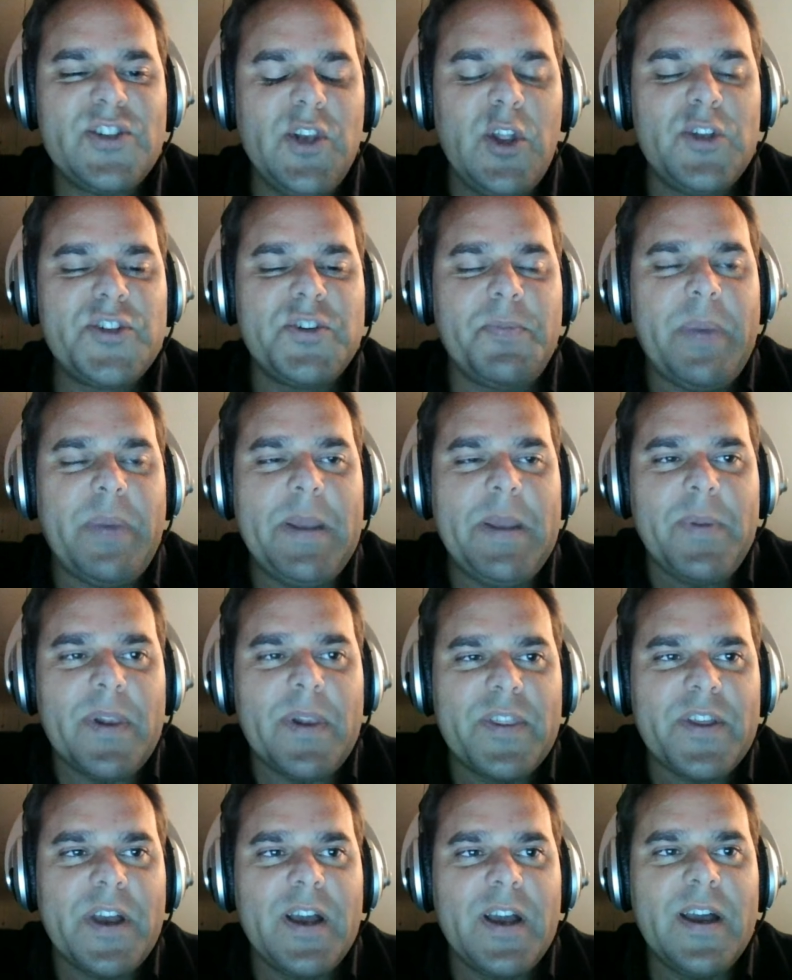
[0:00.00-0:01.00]
lots of
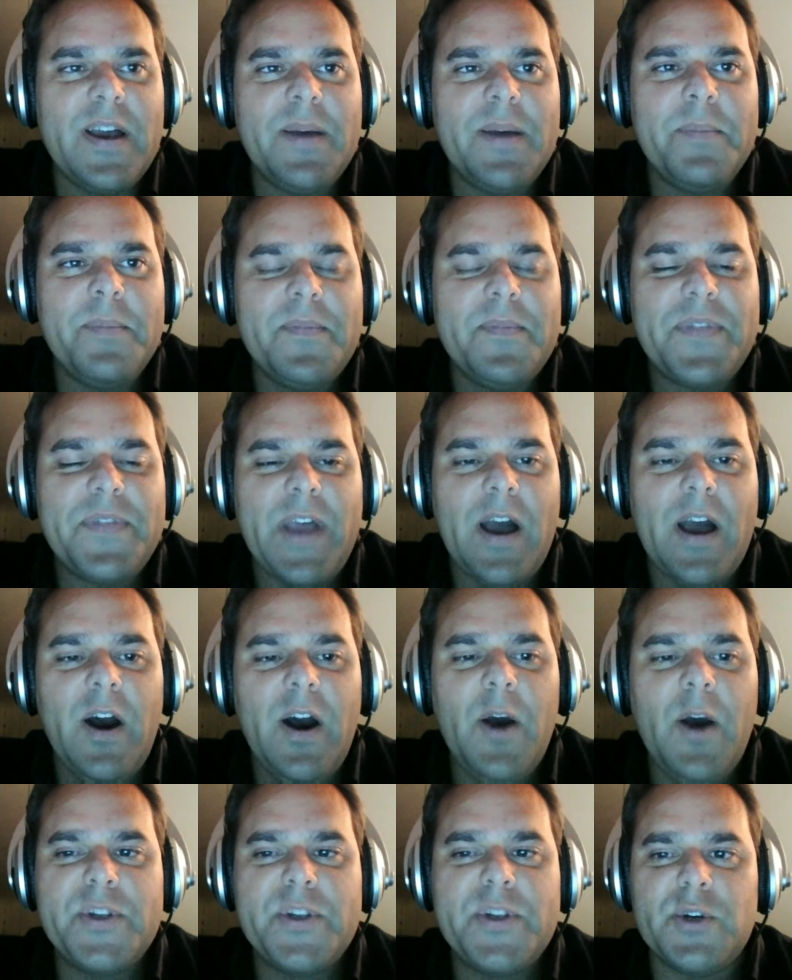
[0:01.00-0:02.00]
people that that
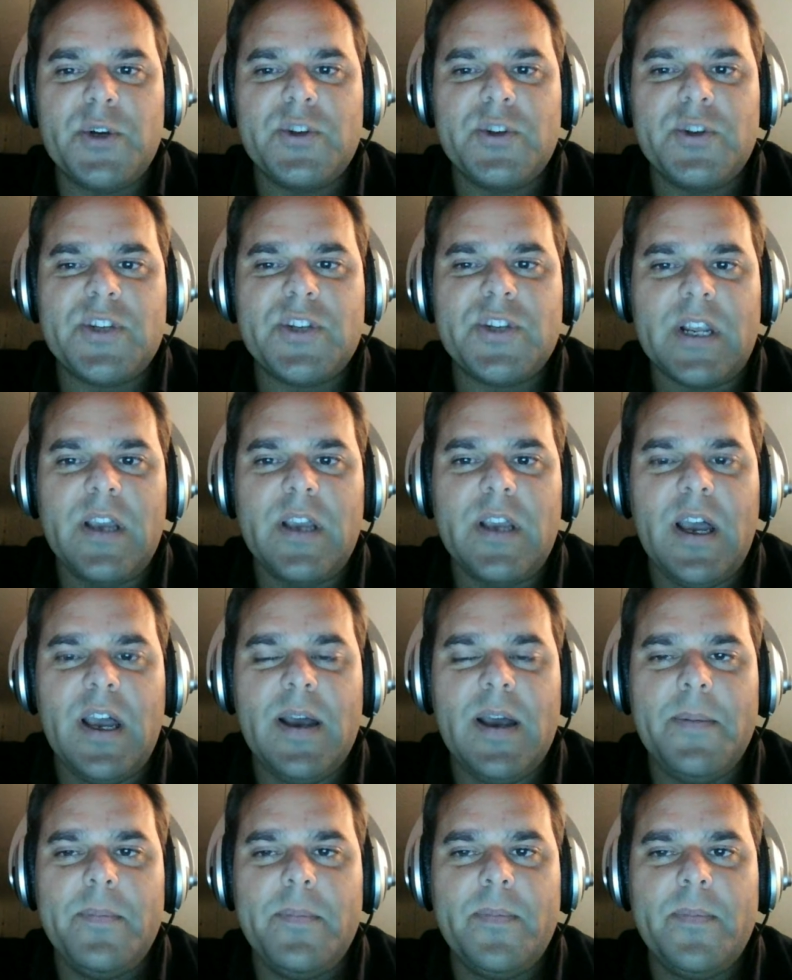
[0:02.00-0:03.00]
are producing
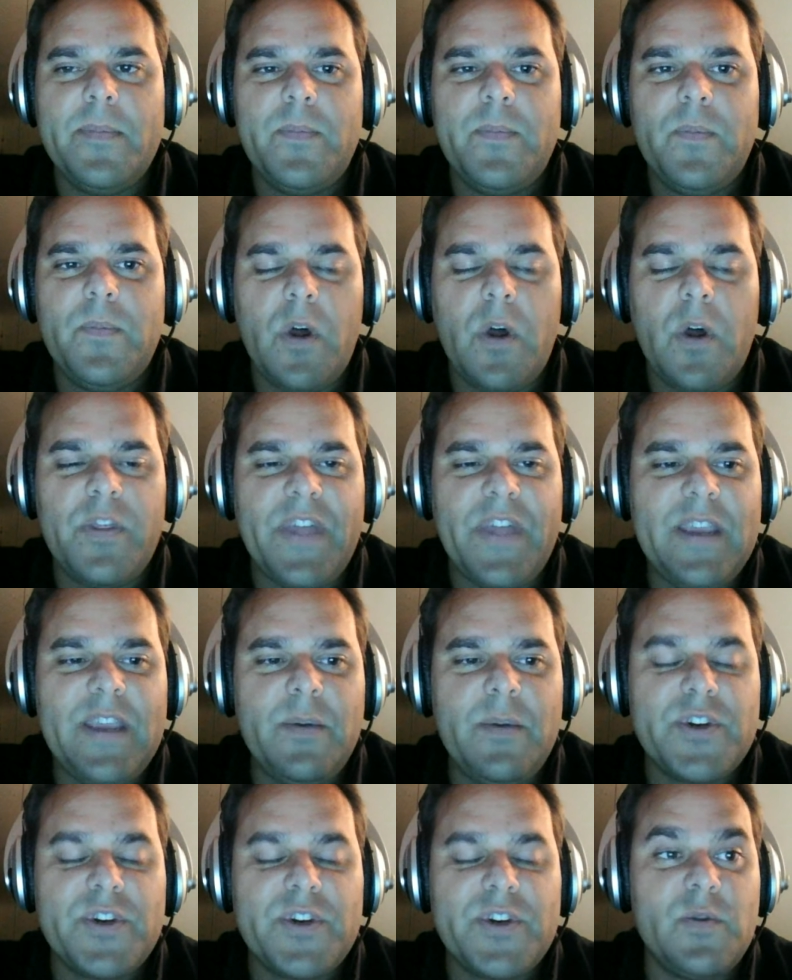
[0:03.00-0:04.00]
what they
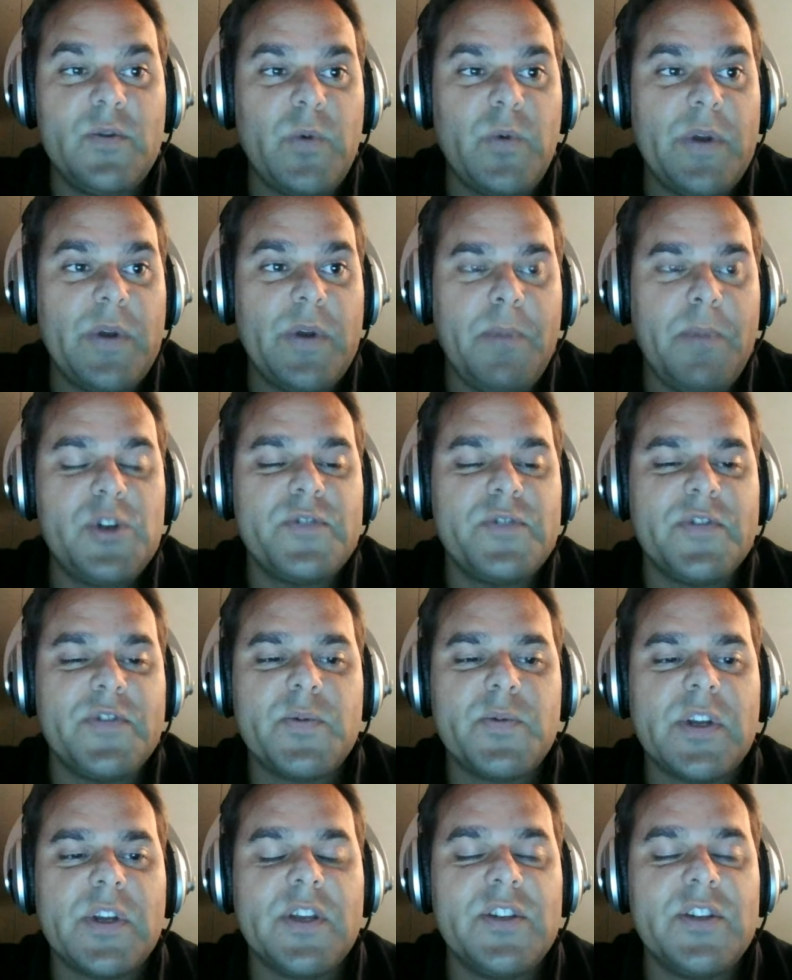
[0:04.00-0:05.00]
would, and most of
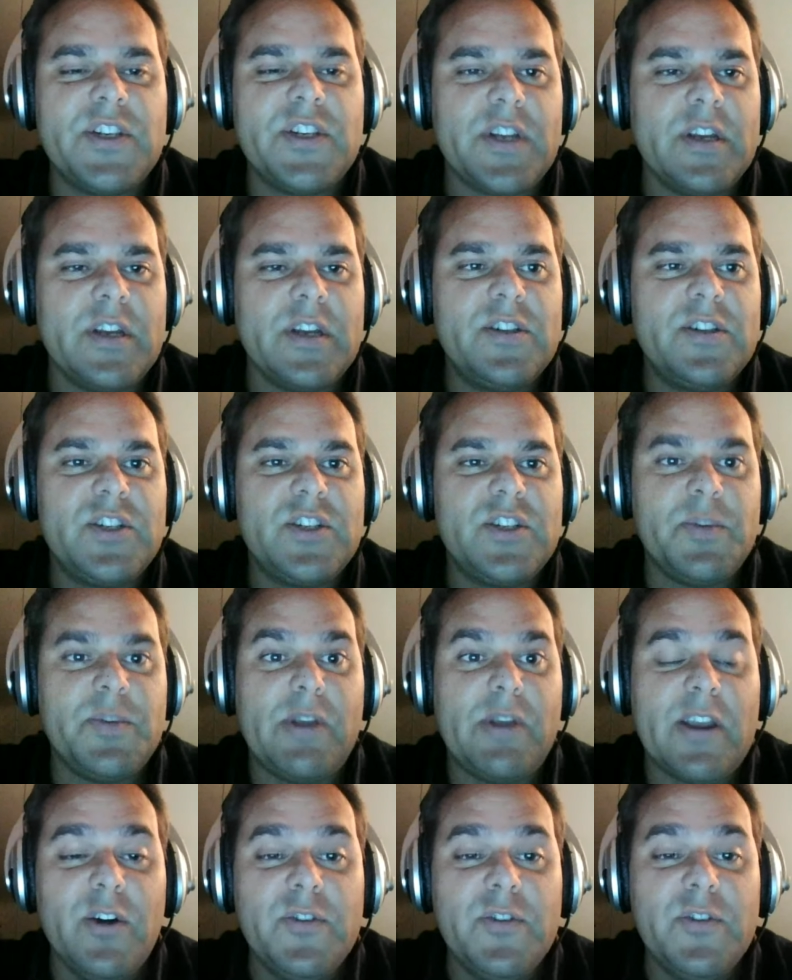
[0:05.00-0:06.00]
us would consider to be
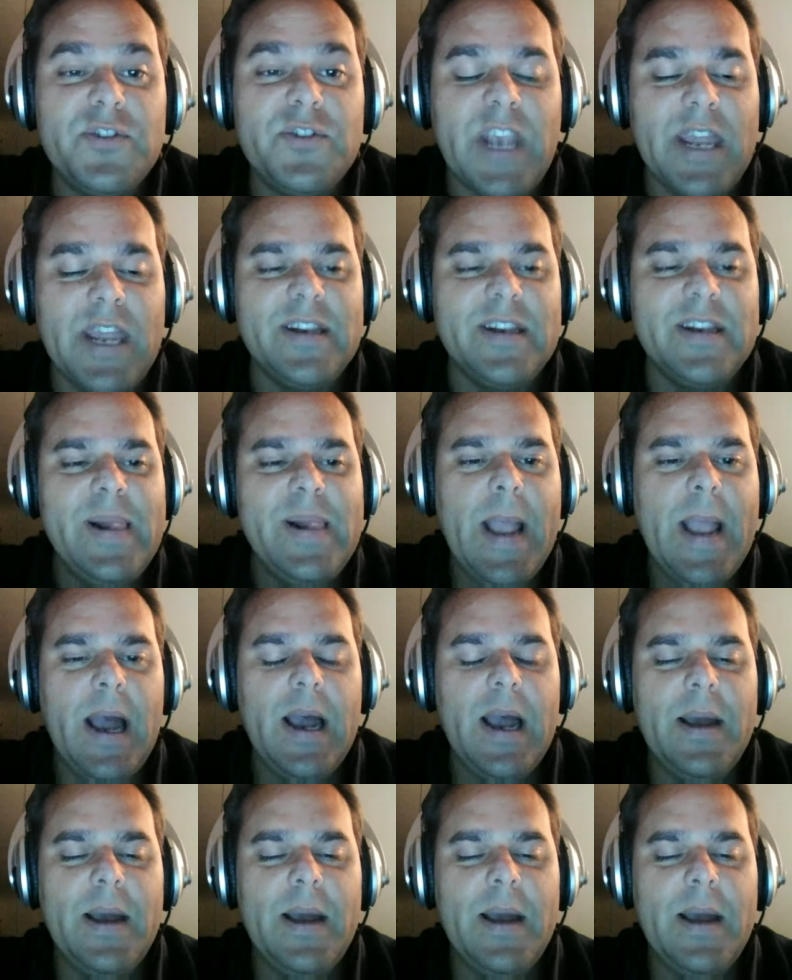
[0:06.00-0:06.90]
great content.